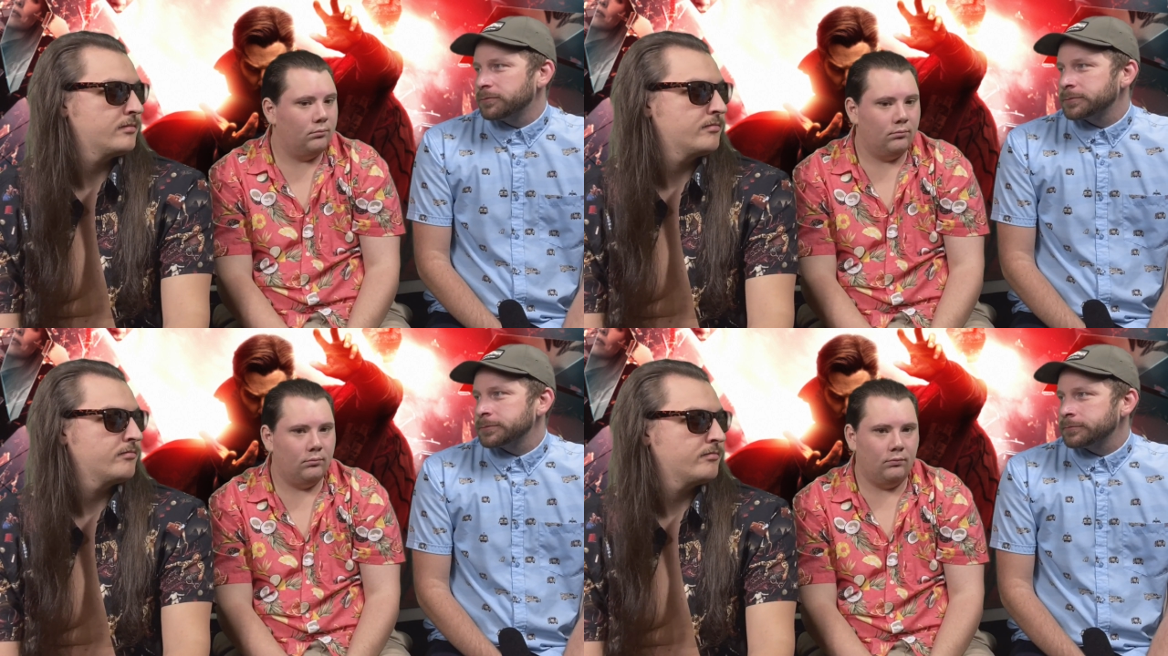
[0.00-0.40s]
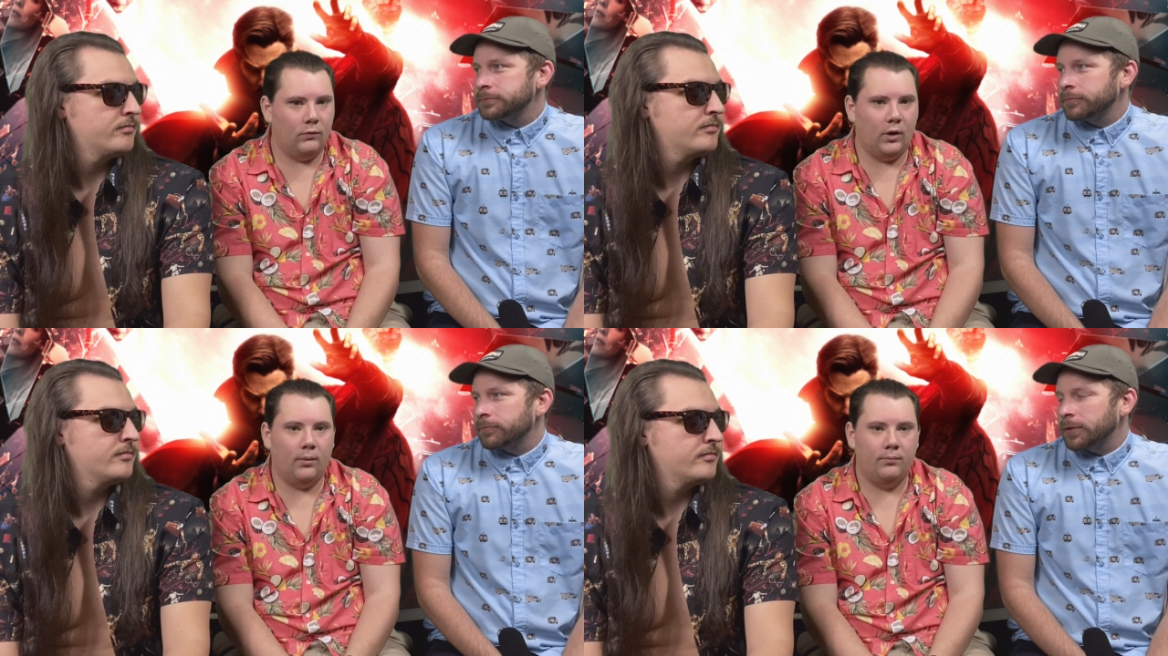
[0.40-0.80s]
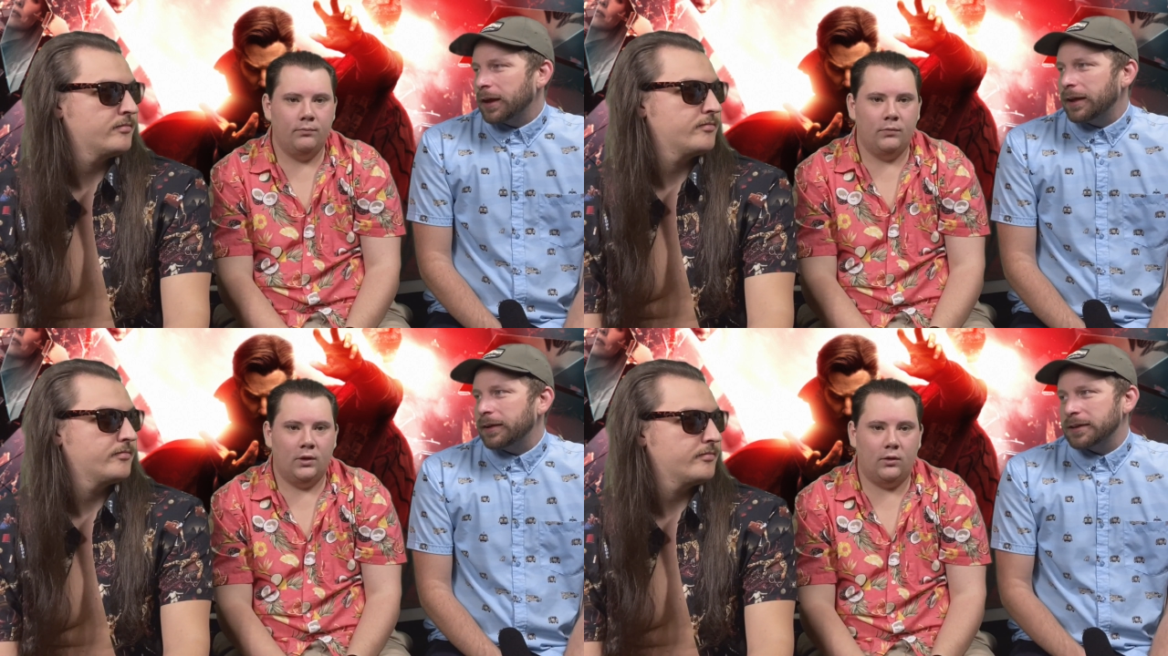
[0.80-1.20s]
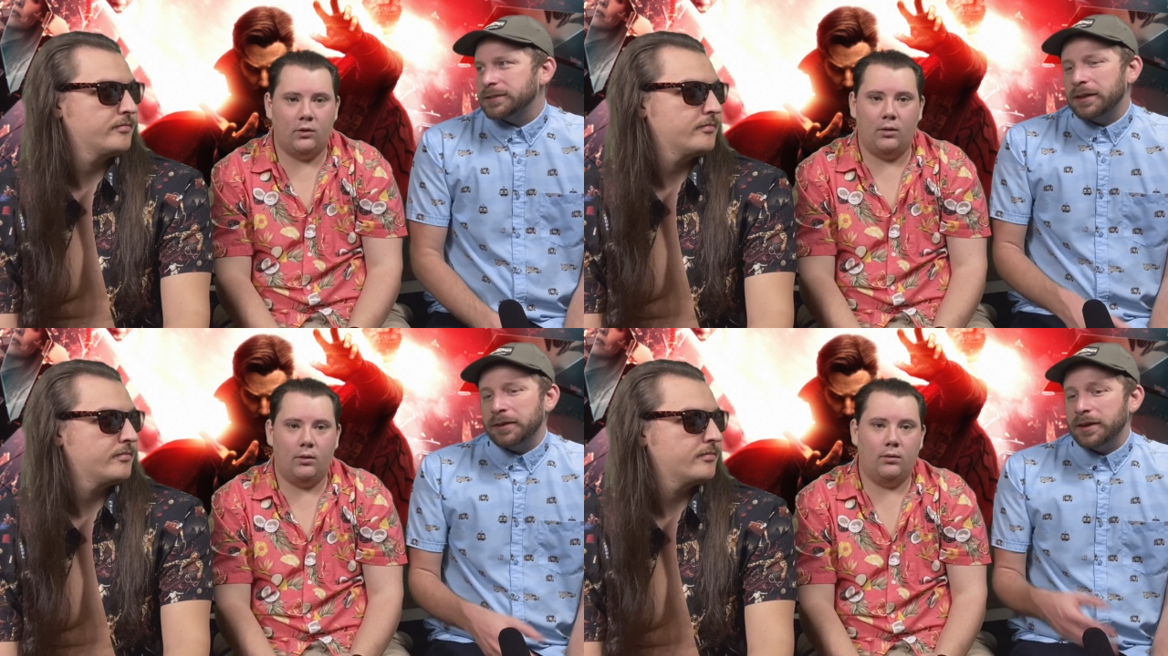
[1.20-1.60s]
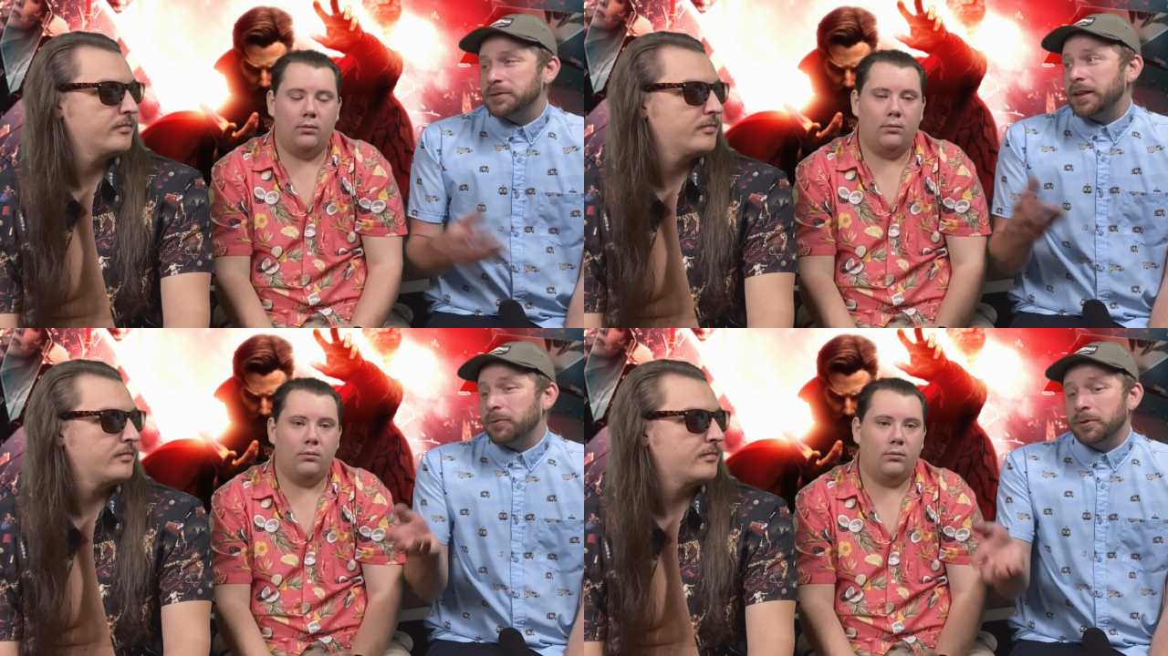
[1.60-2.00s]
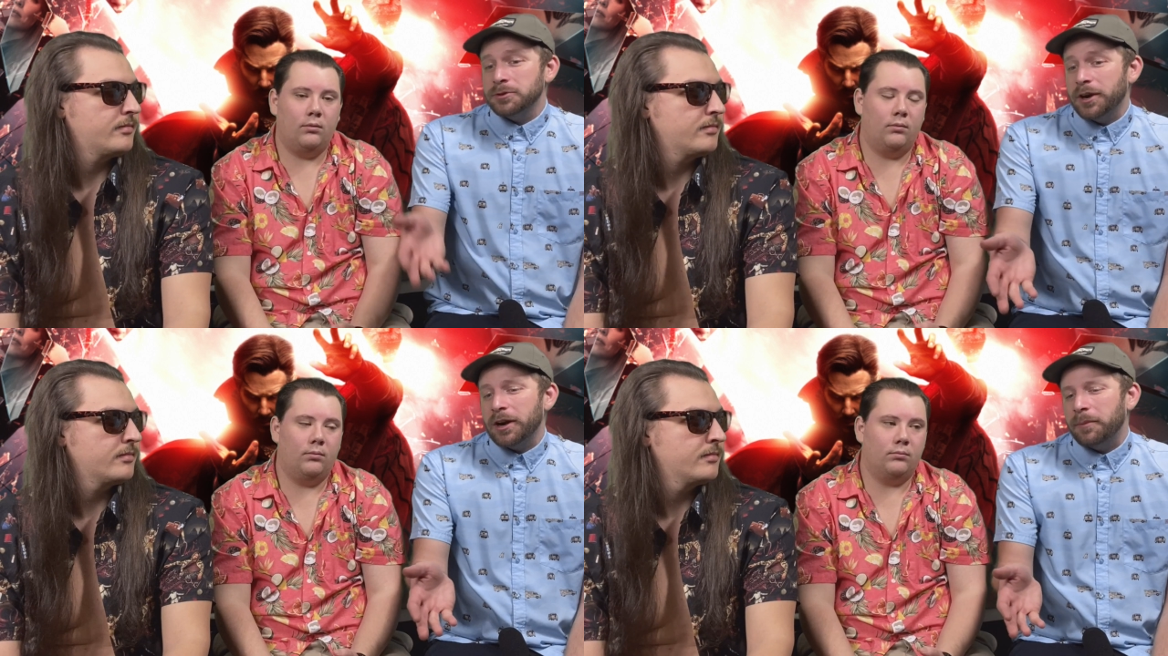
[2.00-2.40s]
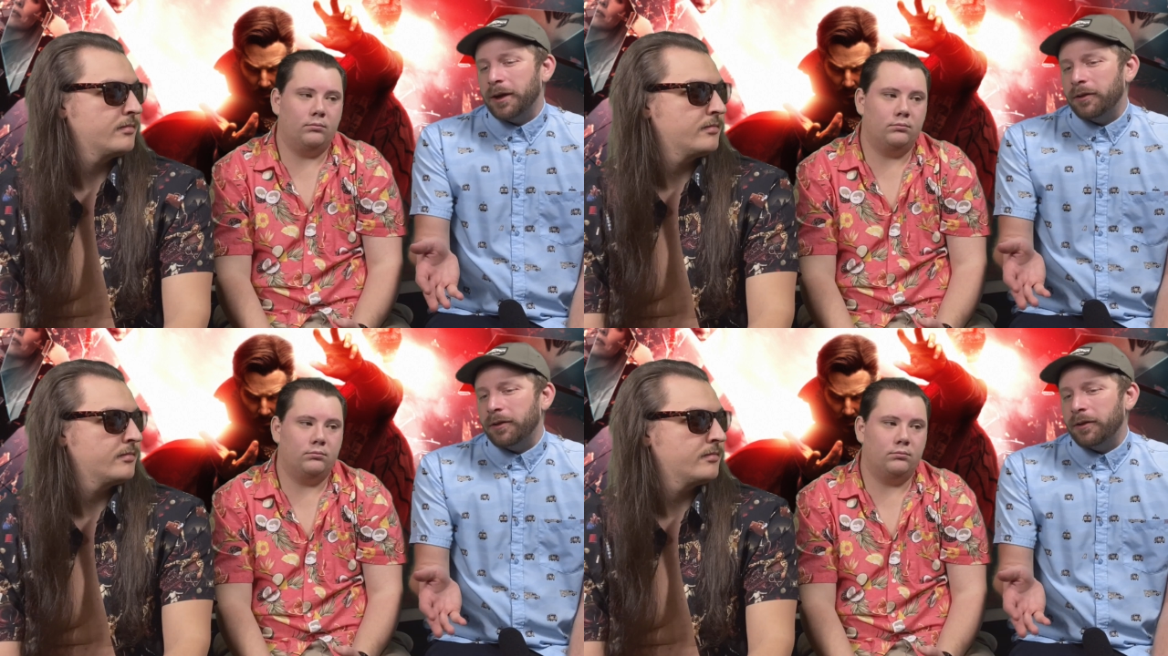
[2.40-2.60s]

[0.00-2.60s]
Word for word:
Speaker 1: Yeah, because because like we were talking about,